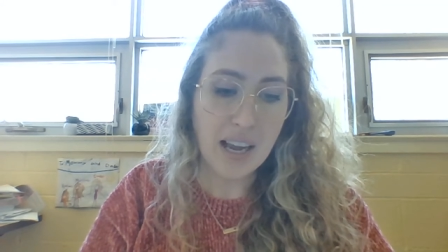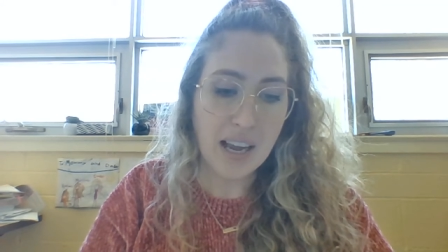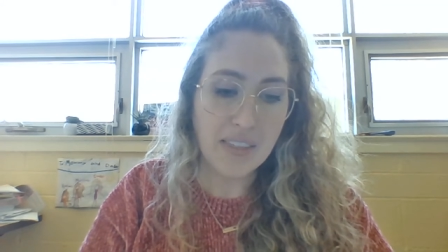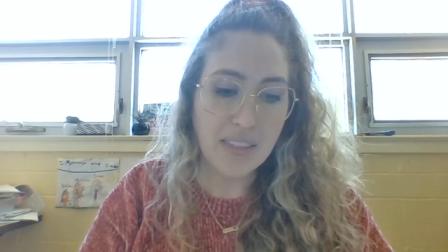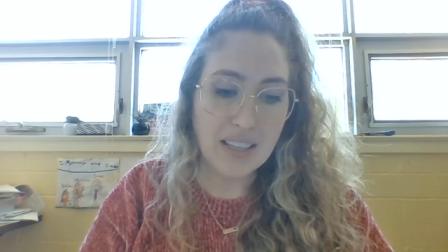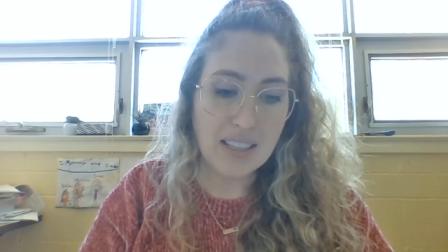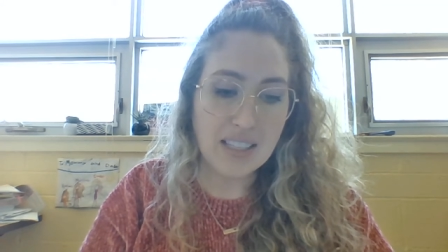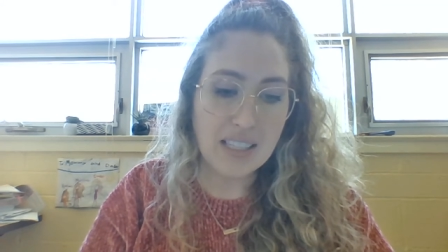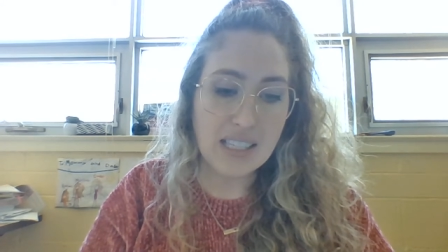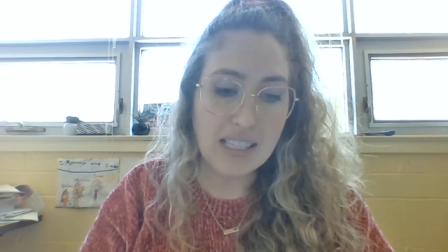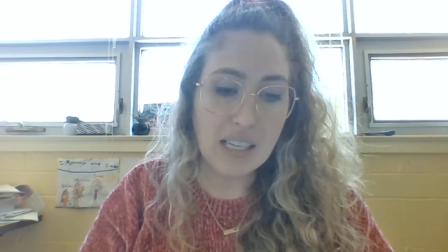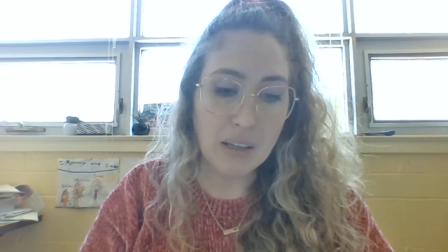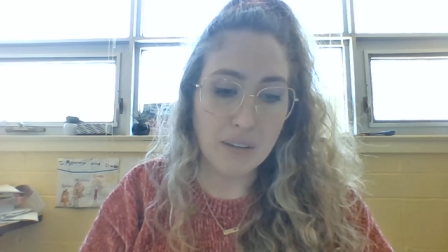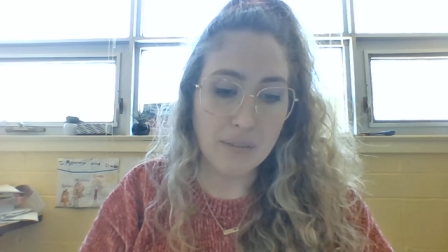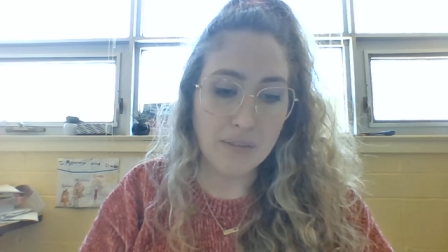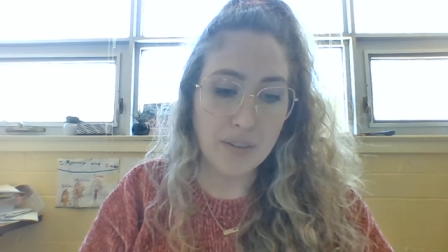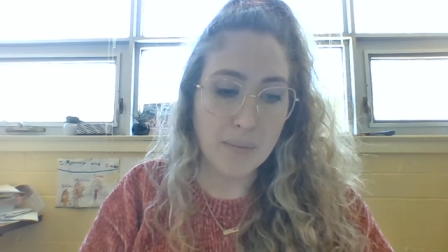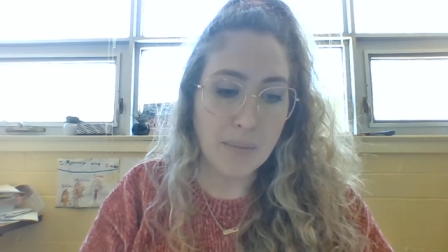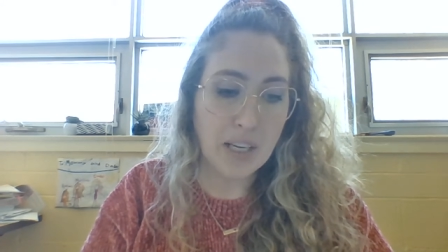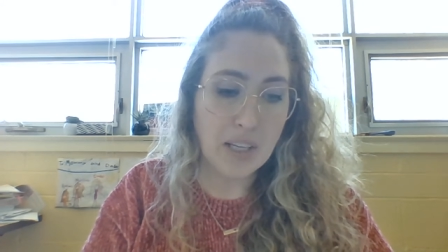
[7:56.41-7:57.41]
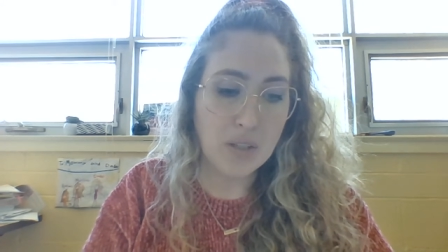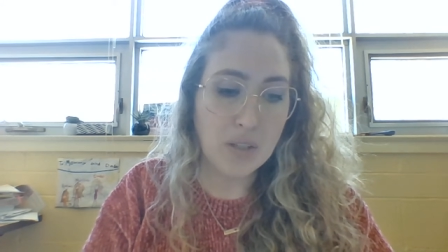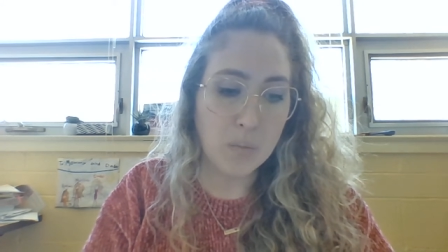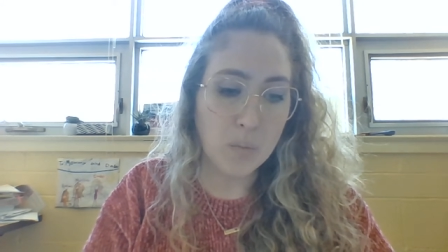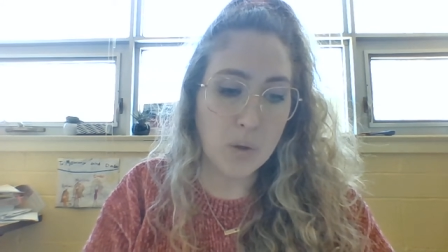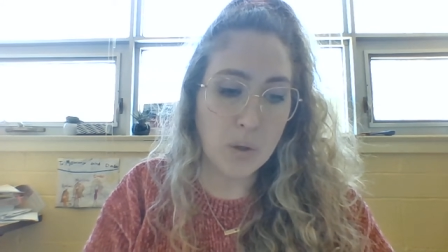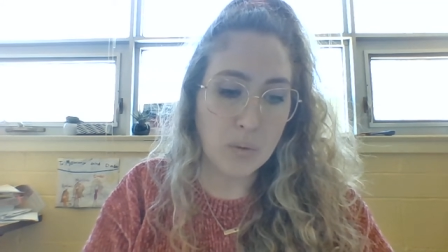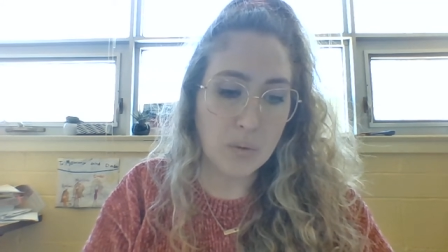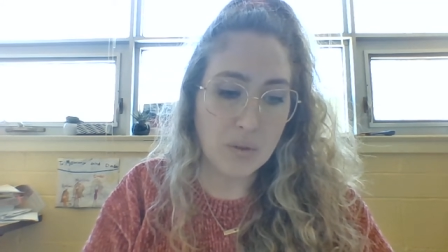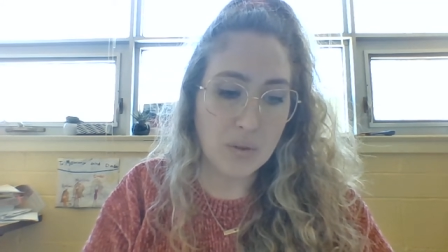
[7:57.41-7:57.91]
that still from his
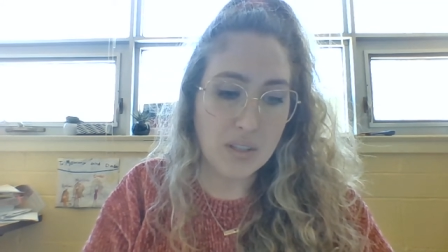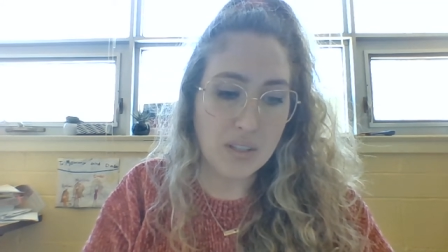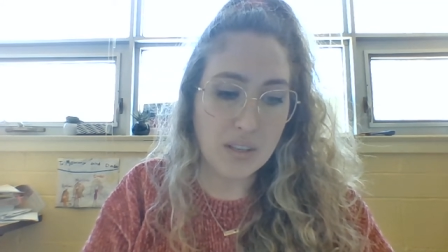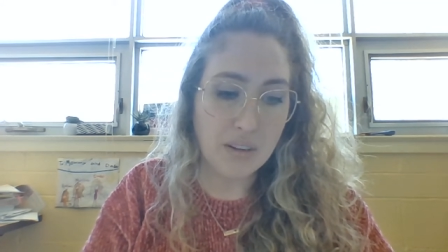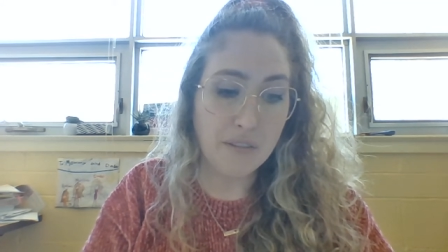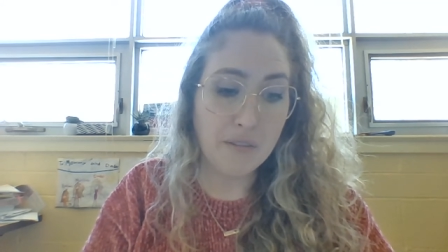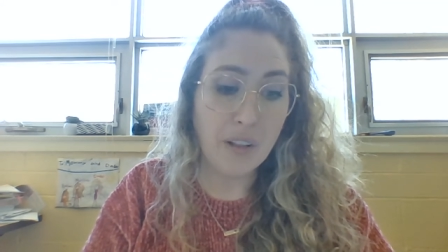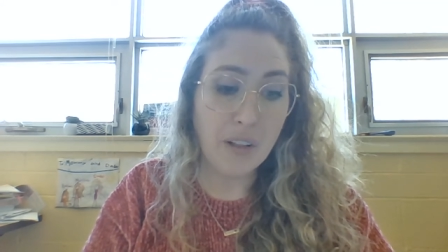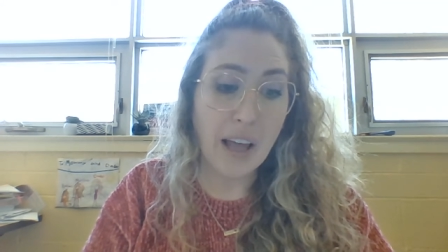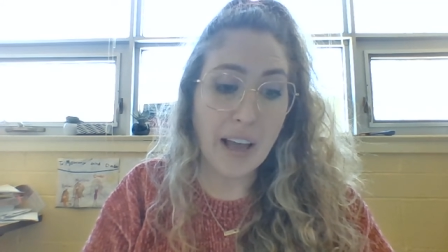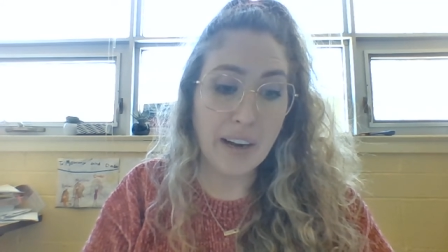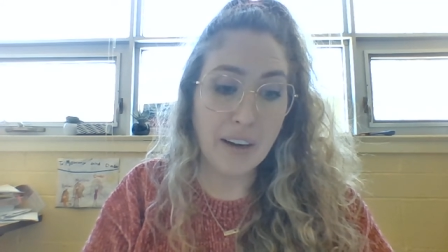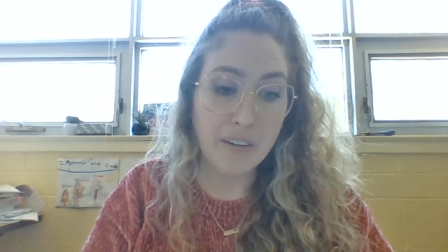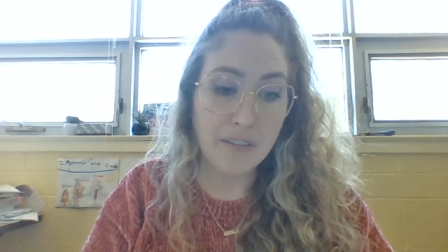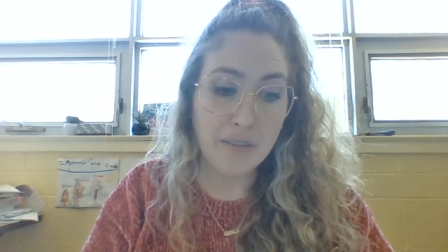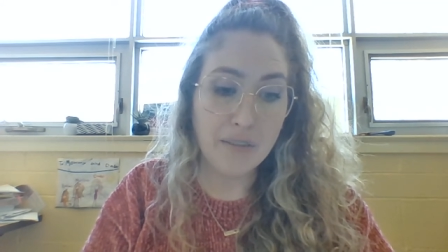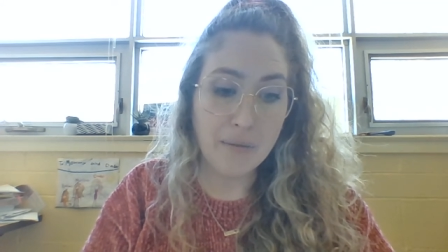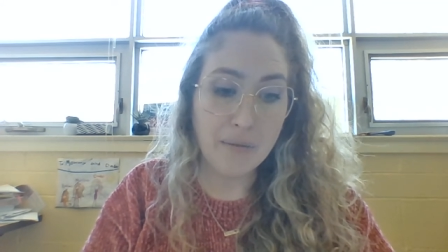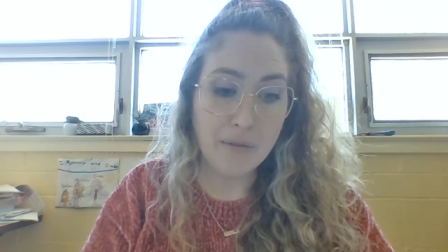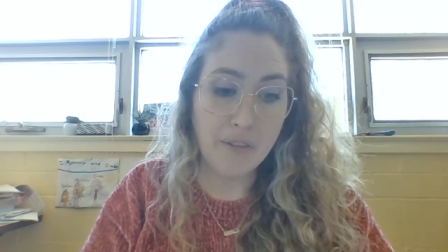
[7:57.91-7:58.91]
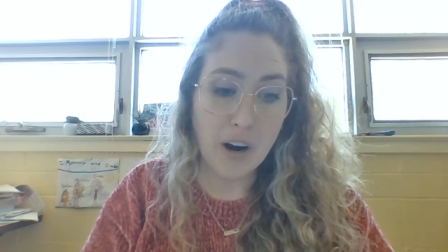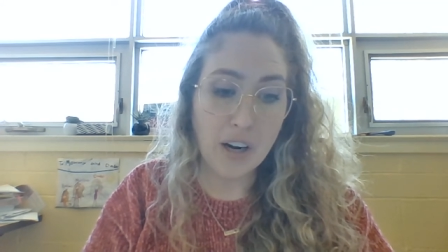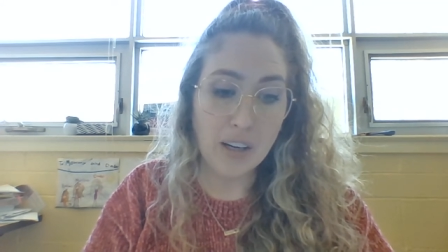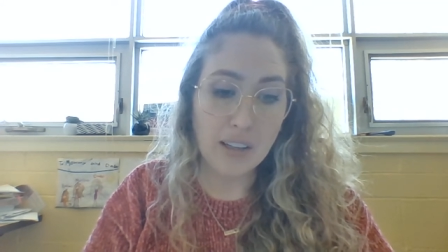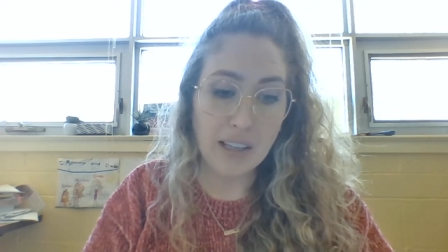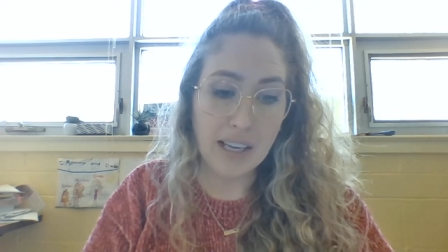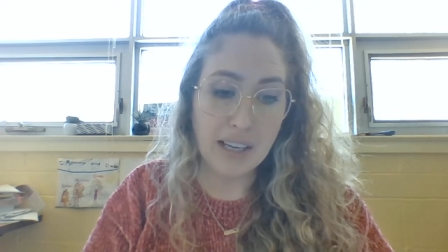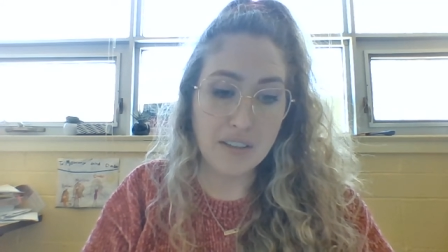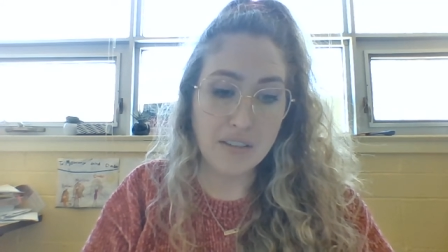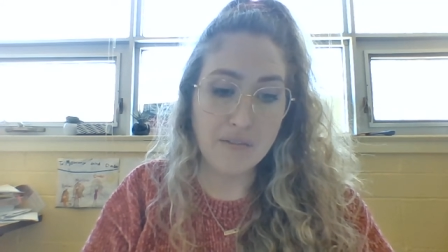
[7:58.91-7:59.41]
wounds the flyer from
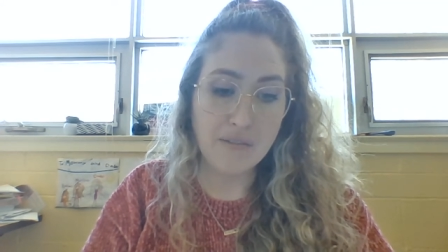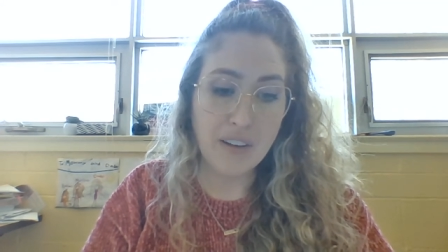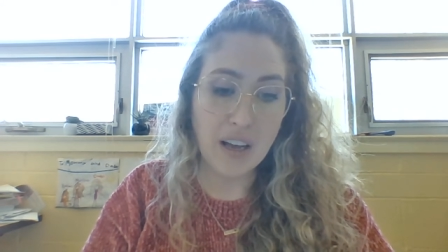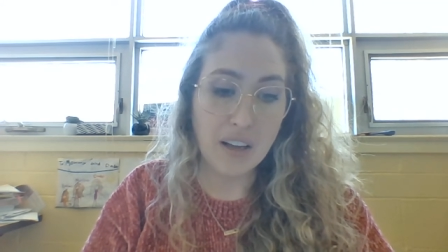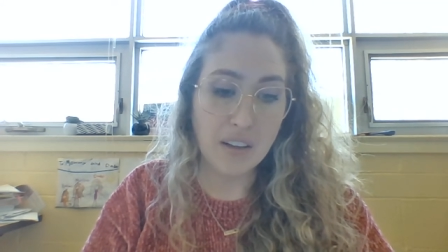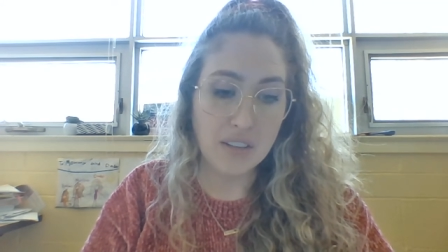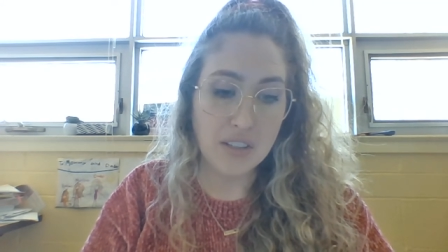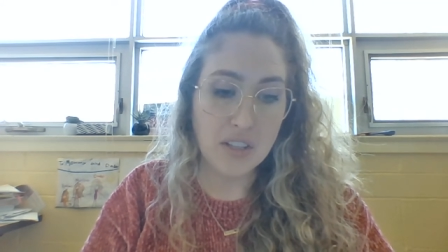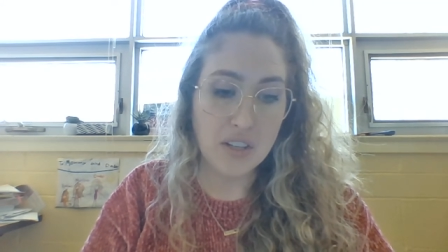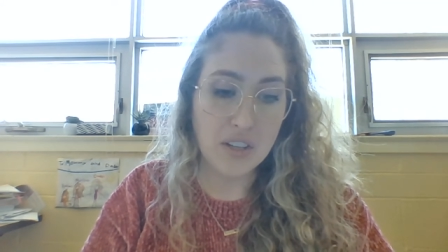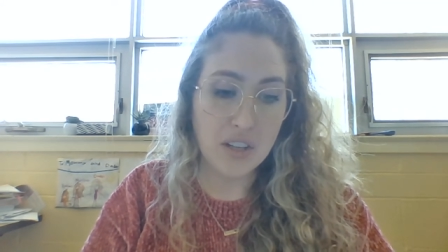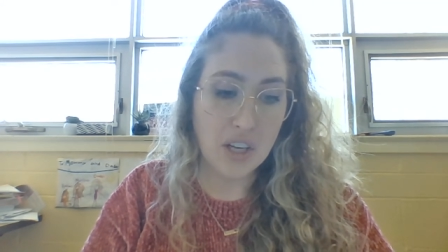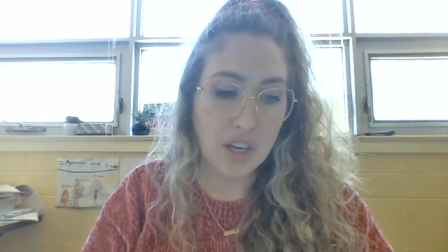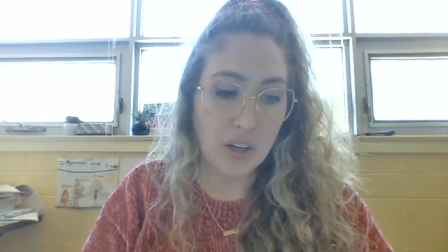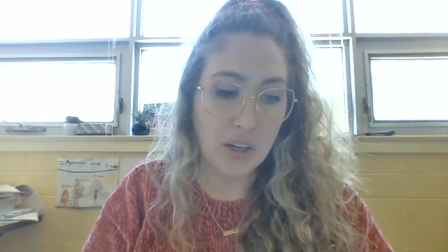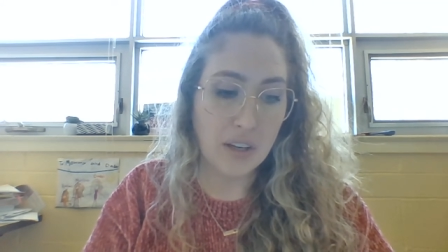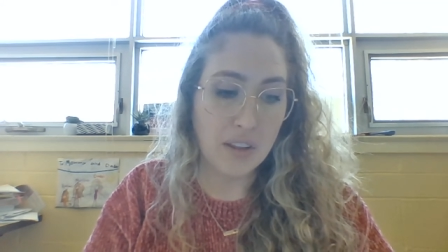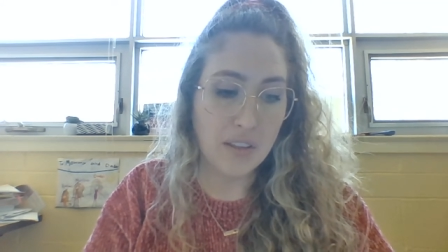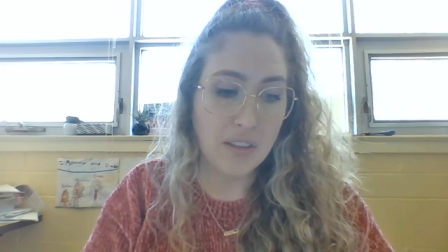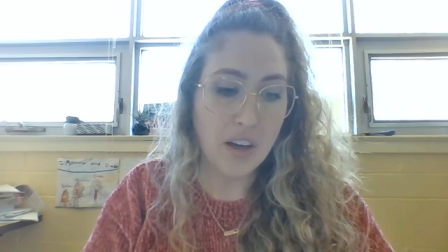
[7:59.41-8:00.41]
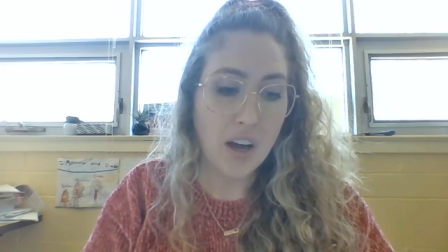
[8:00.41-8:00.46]
Farland fell to the earth,